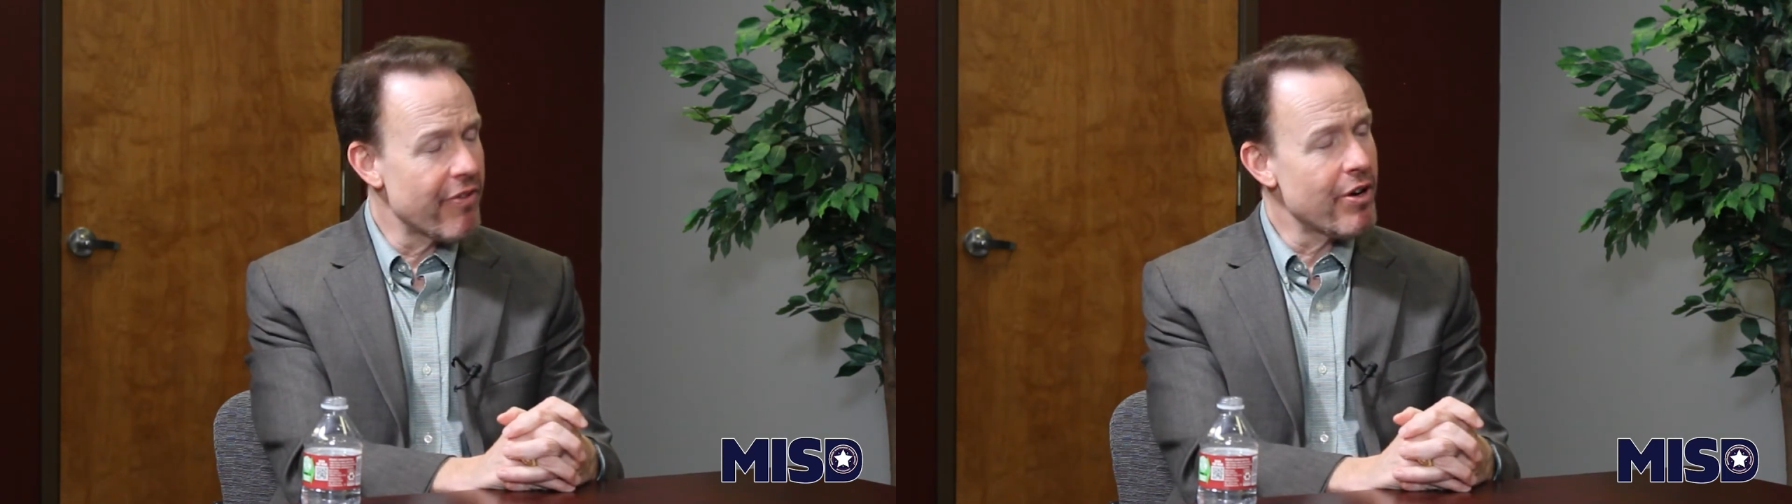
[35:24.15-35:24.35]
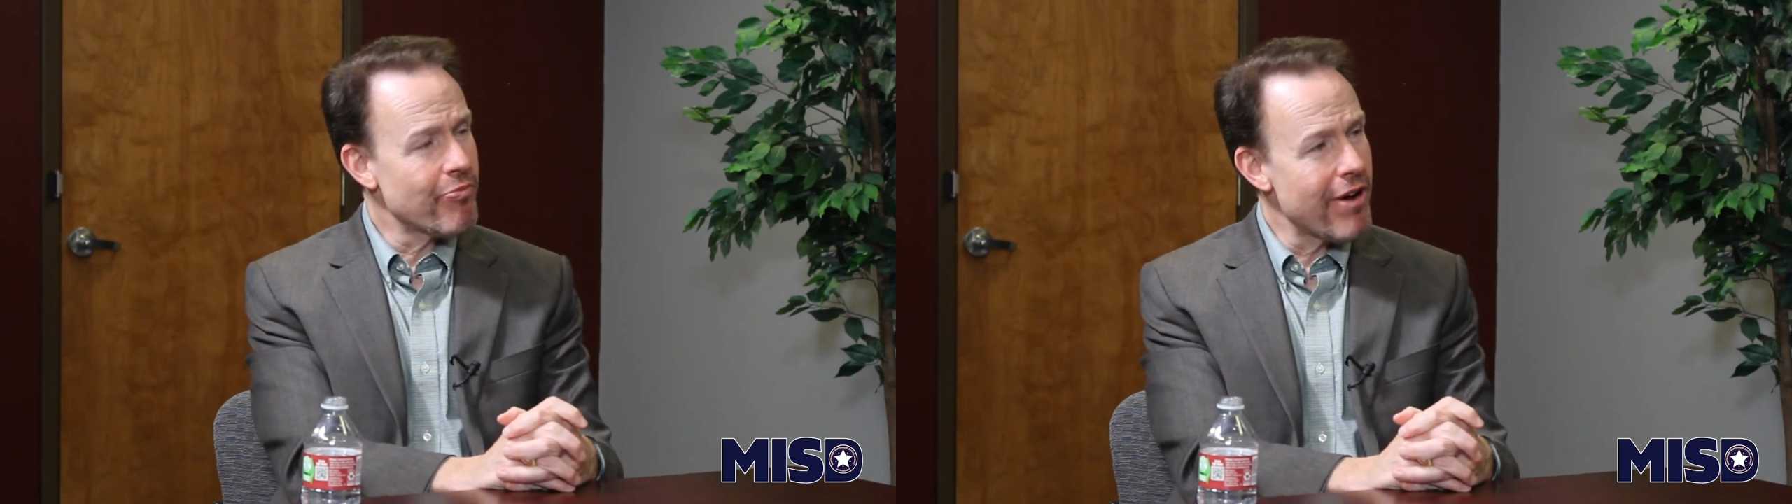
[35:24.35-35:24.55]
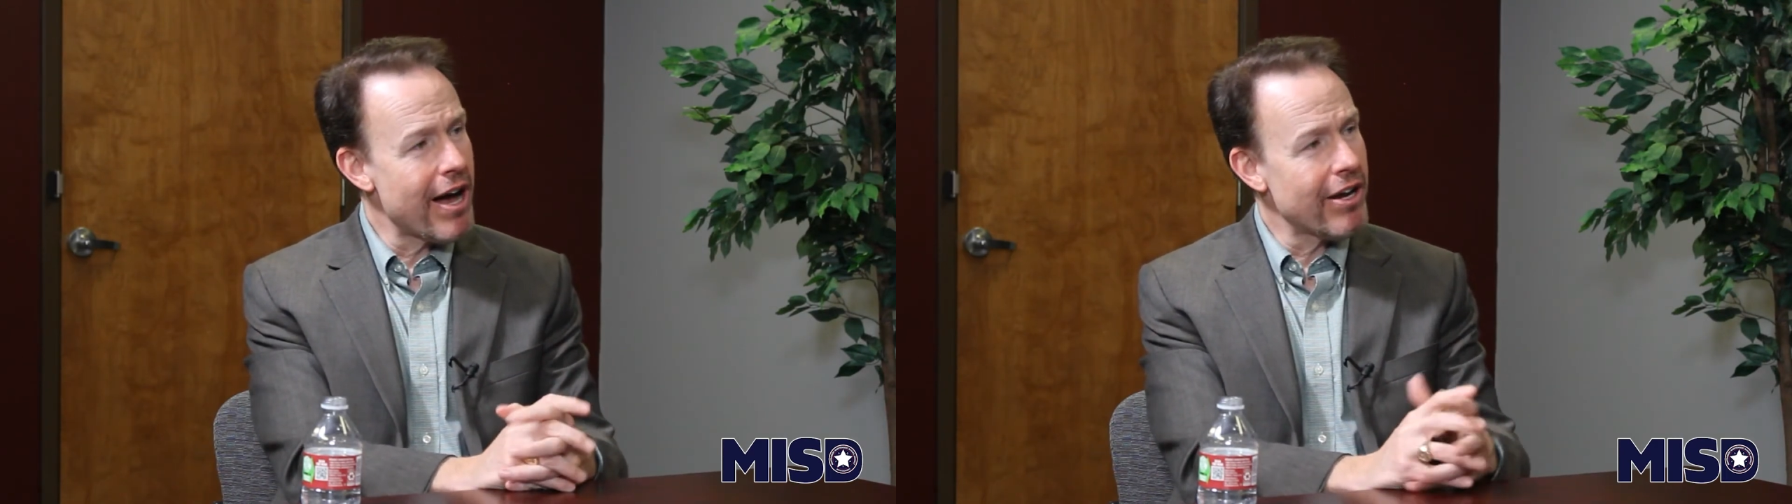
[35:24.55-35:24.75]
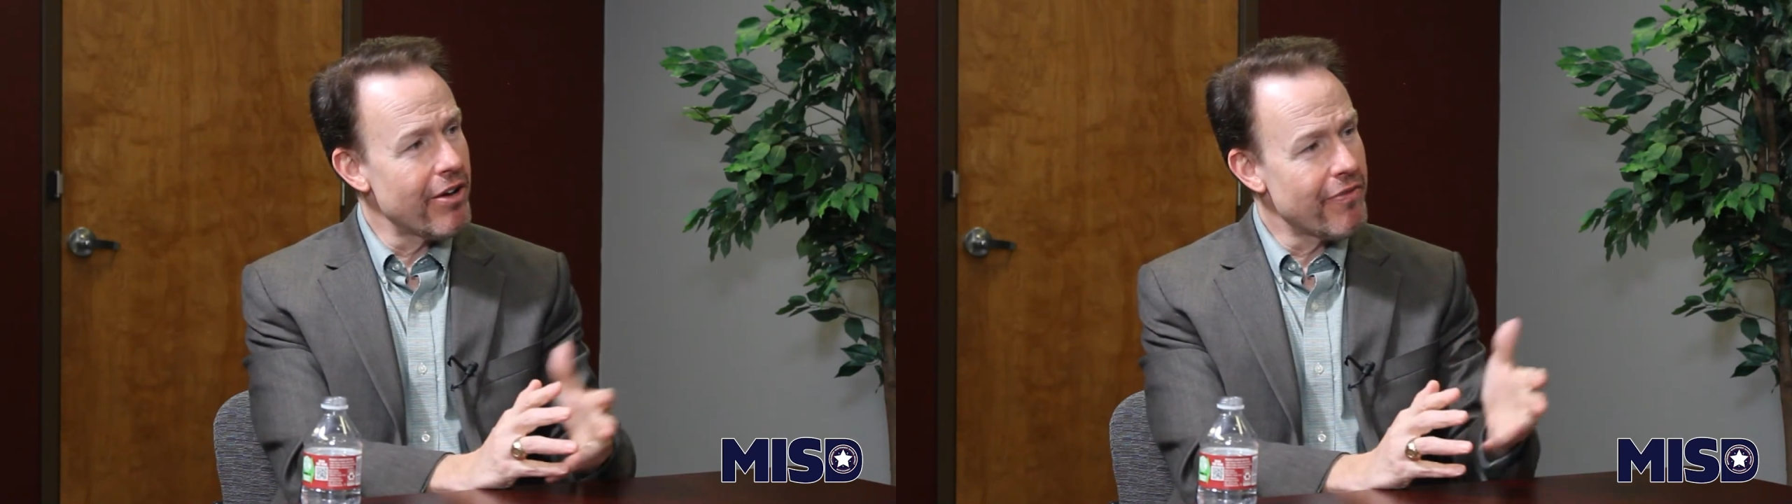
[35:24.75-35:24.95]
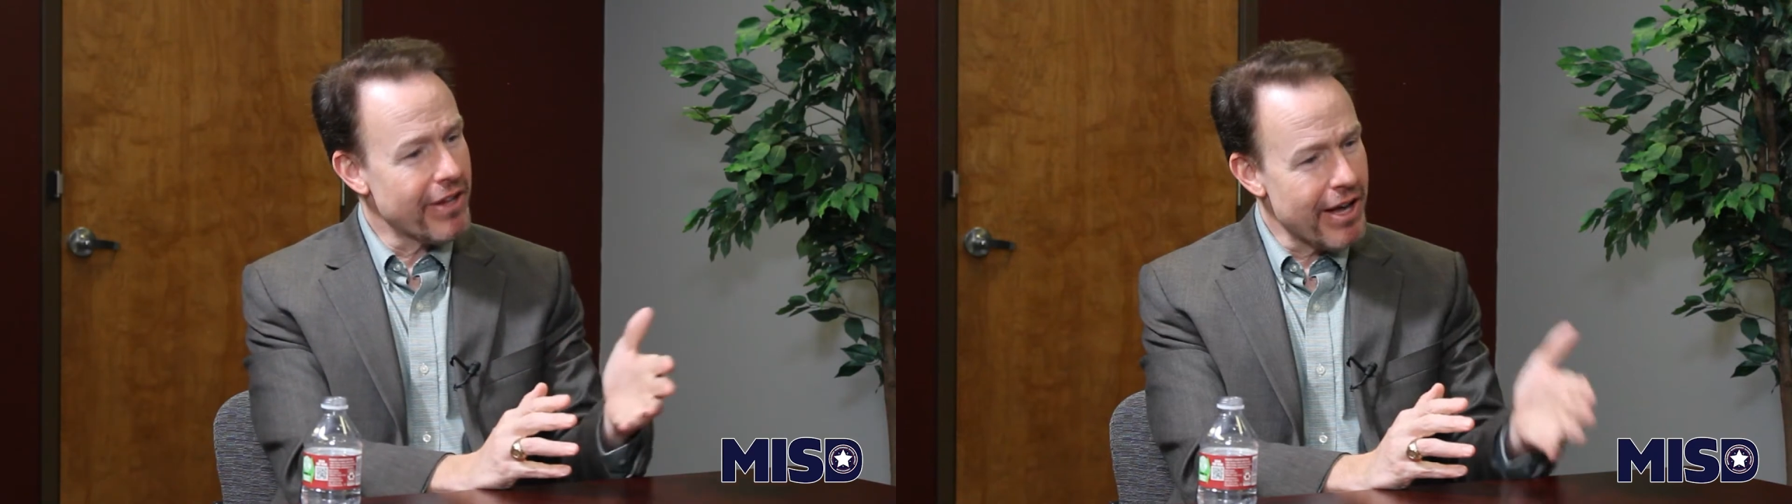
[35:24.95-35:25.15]
very proud
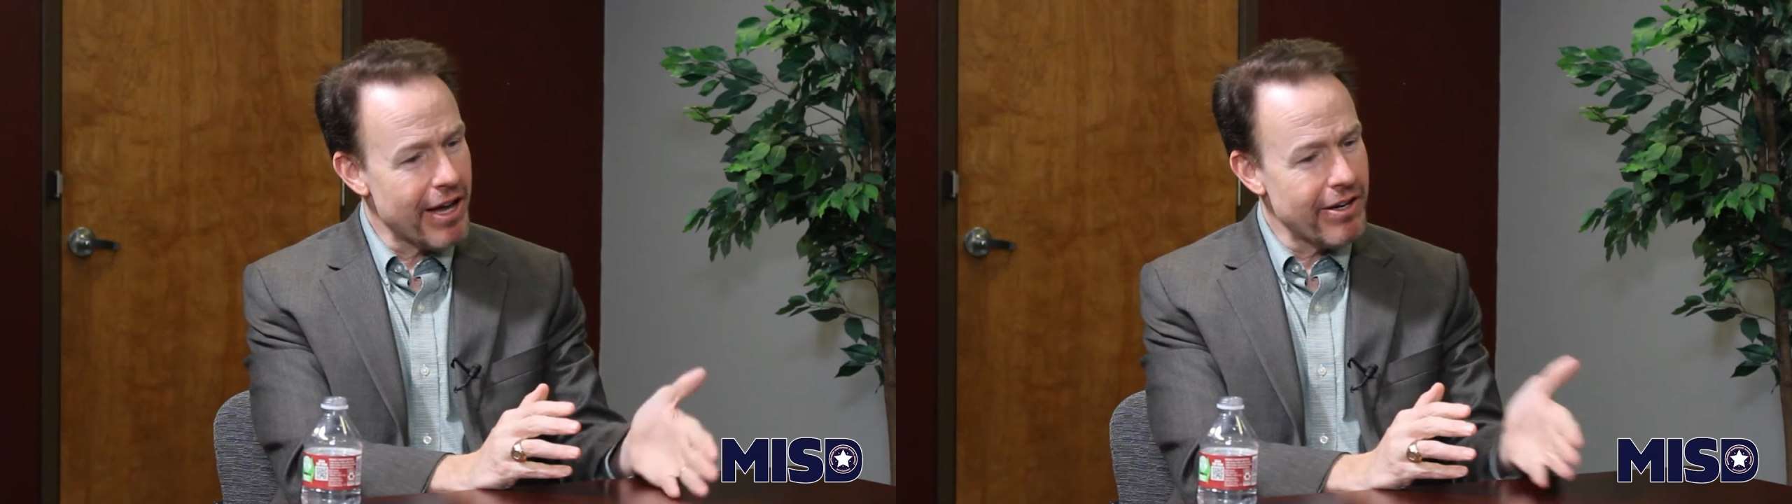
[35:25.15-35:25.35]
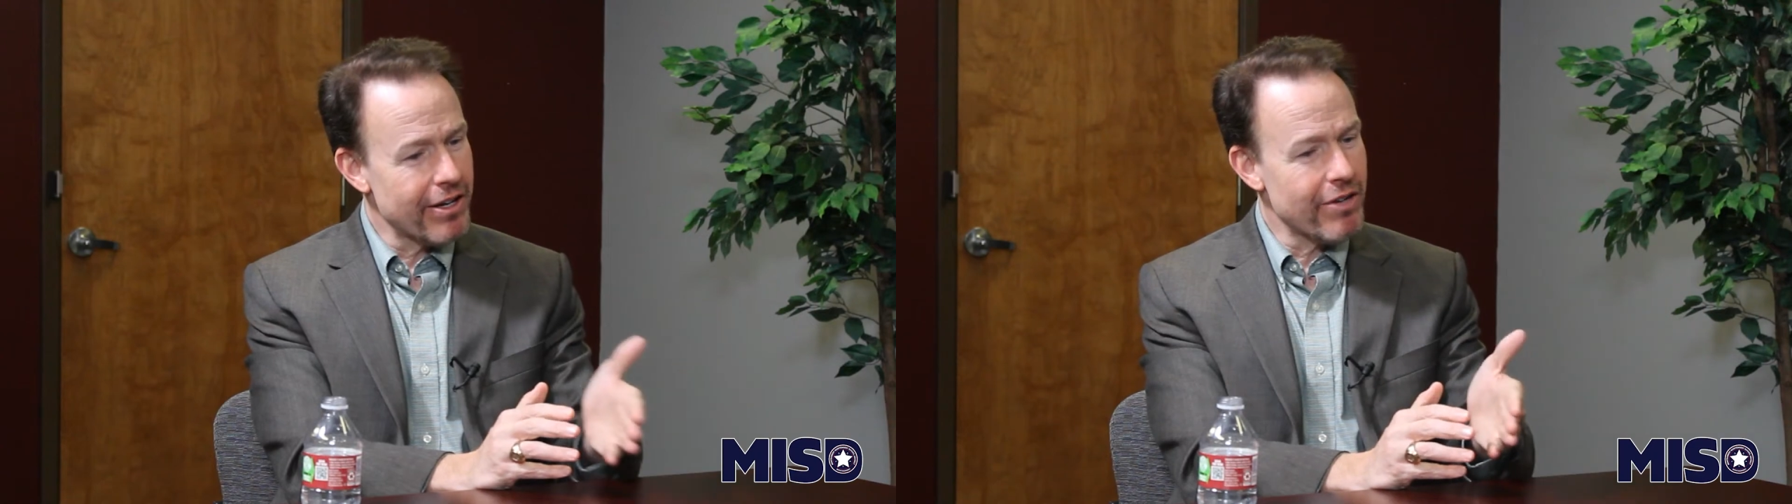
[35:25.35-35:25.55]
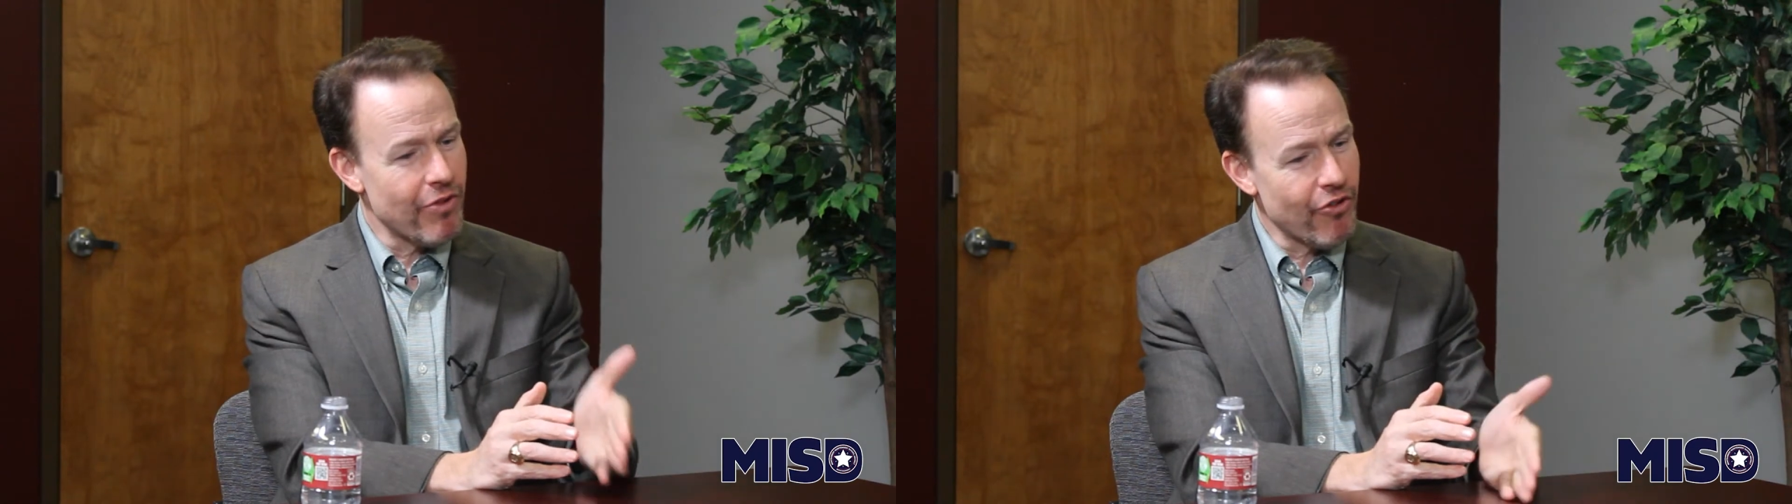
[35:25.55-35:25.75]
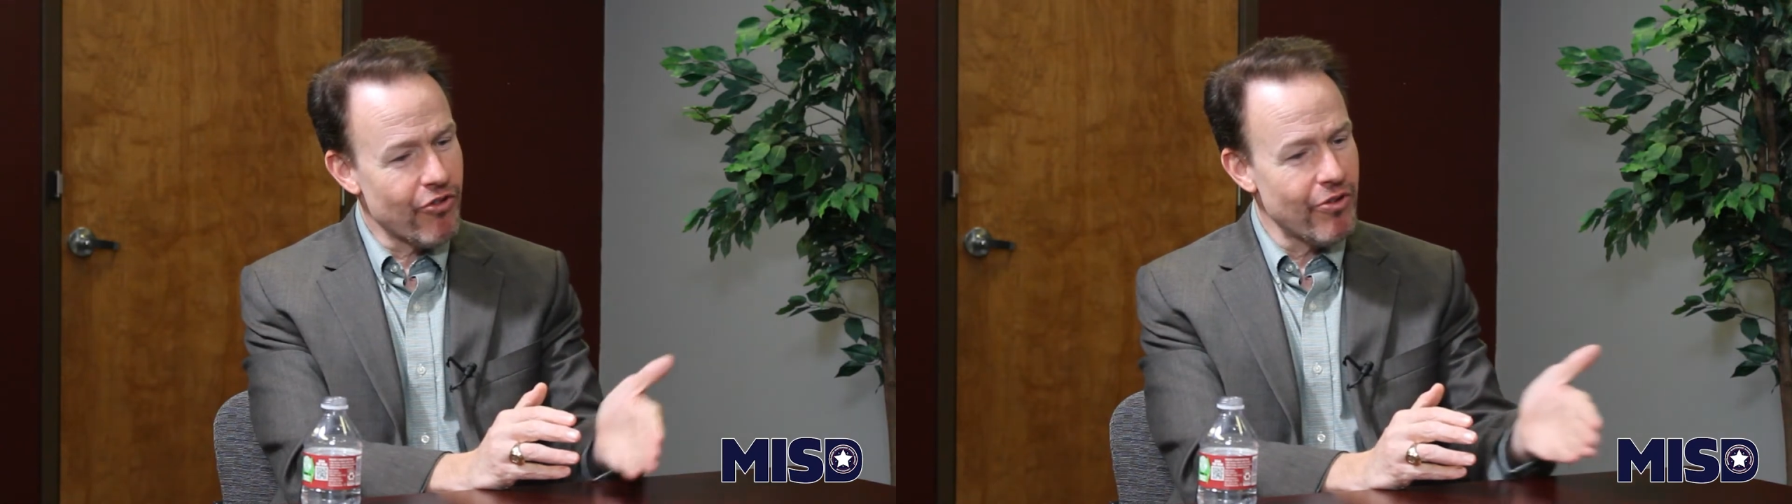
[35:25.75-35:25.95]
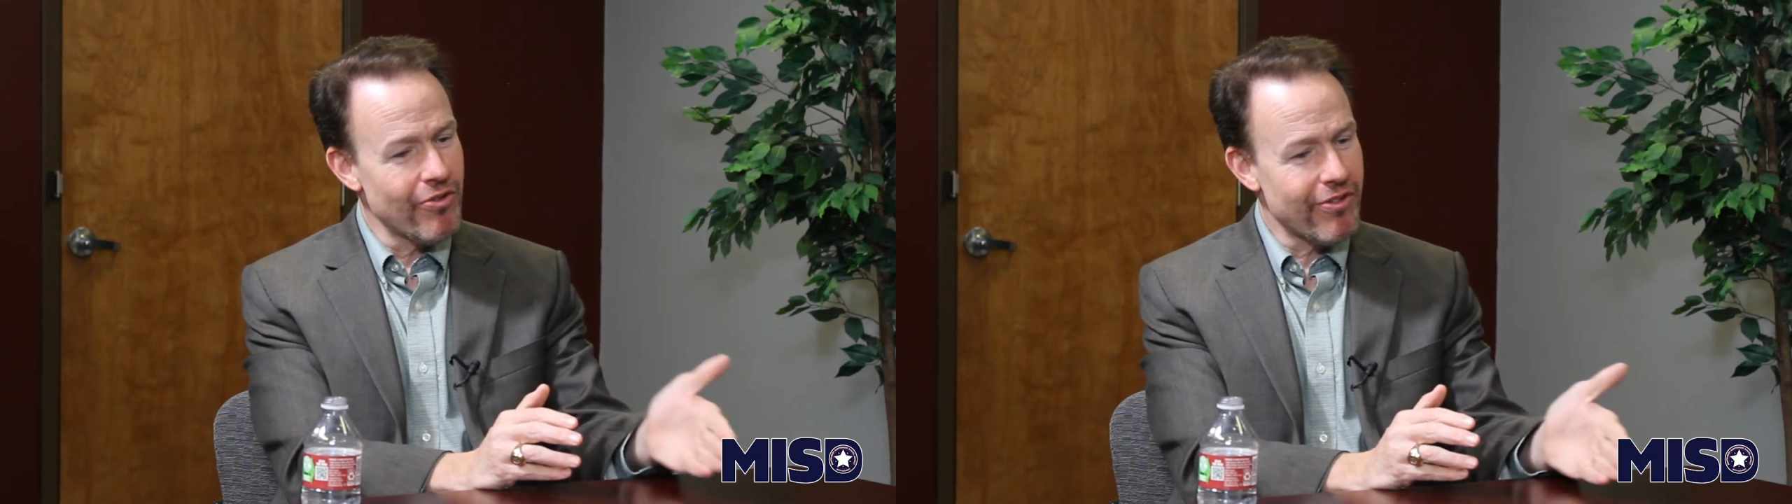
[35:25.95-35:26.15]
of the conduct of our
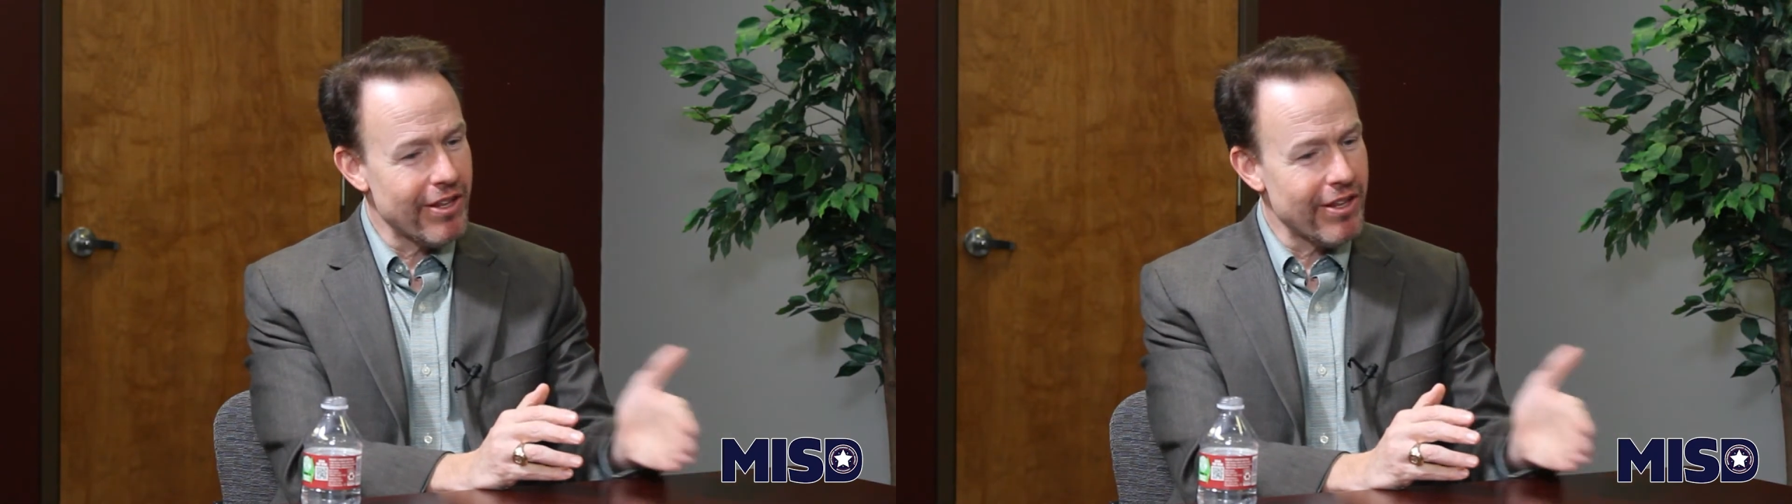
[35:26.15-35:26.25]
students